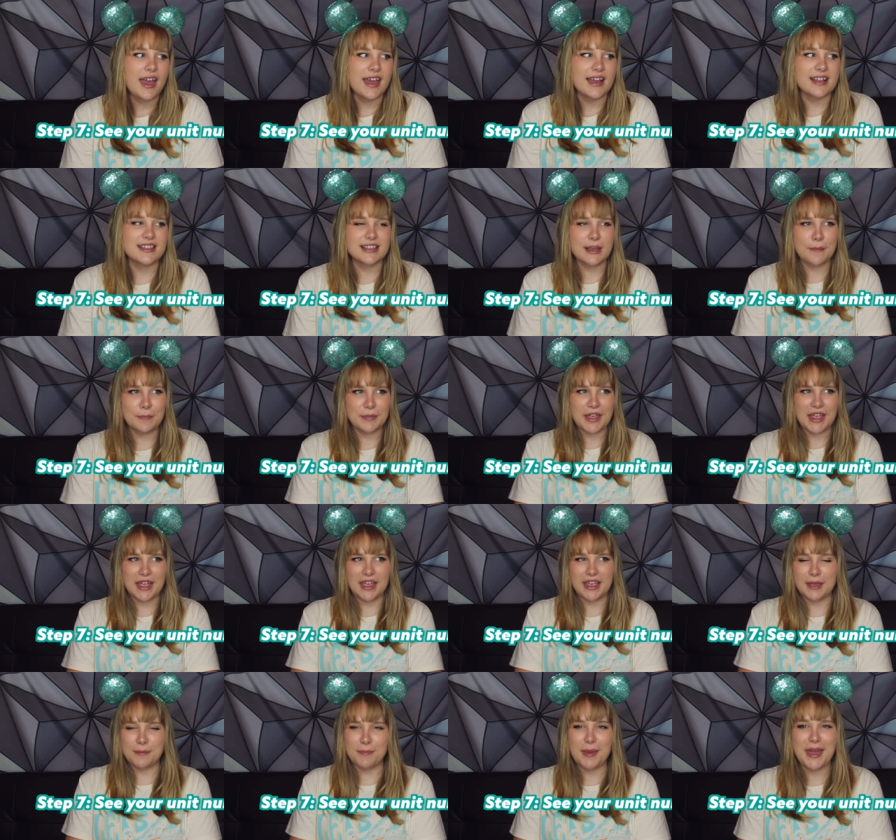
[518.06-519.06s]
it's
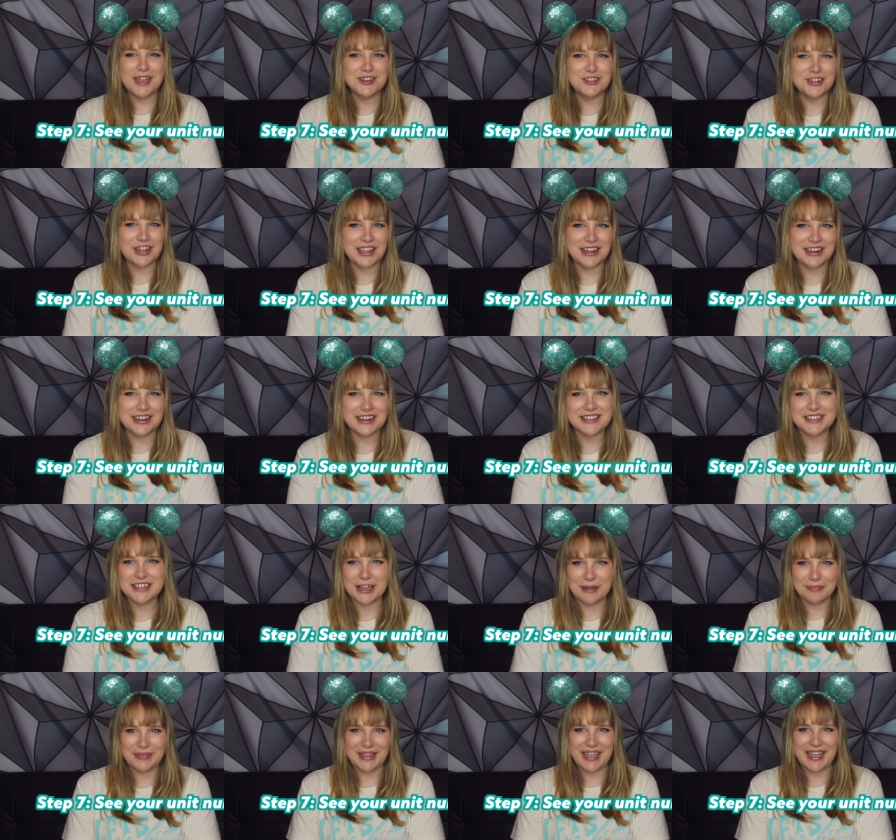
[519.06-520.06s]
something Pigeon
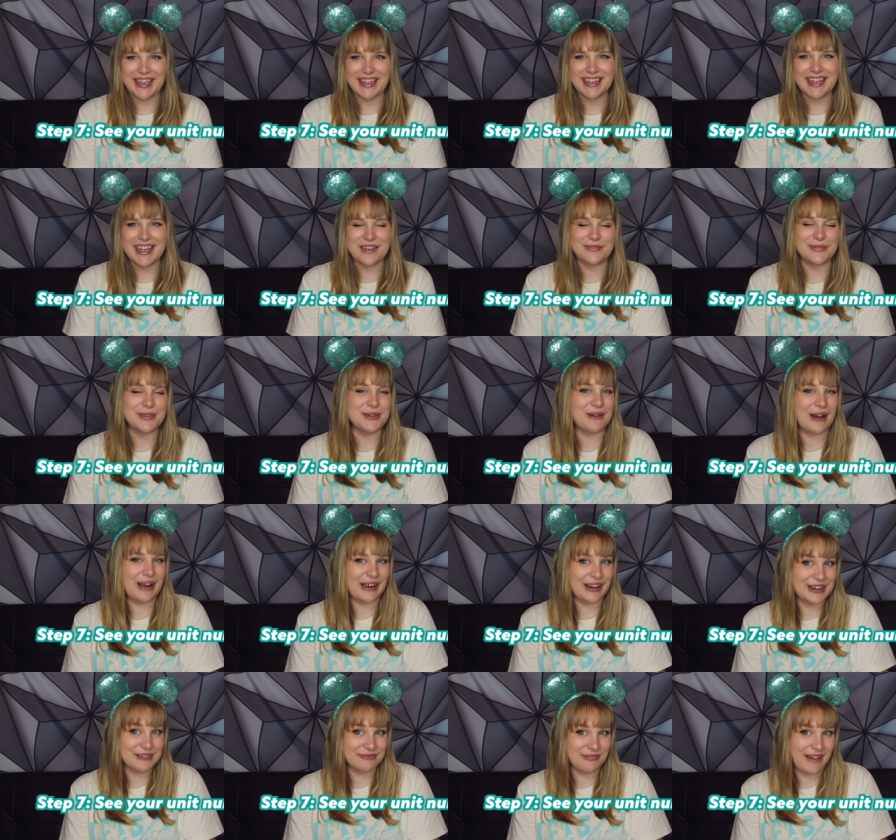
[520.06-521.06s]
something if you
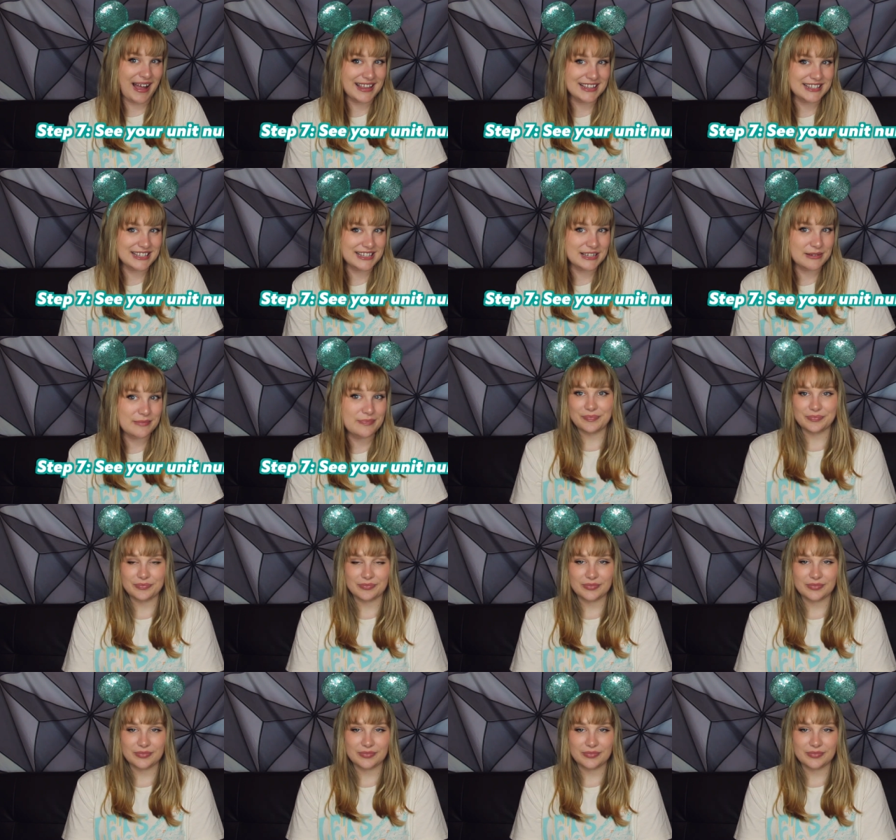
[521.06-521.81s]
are in West.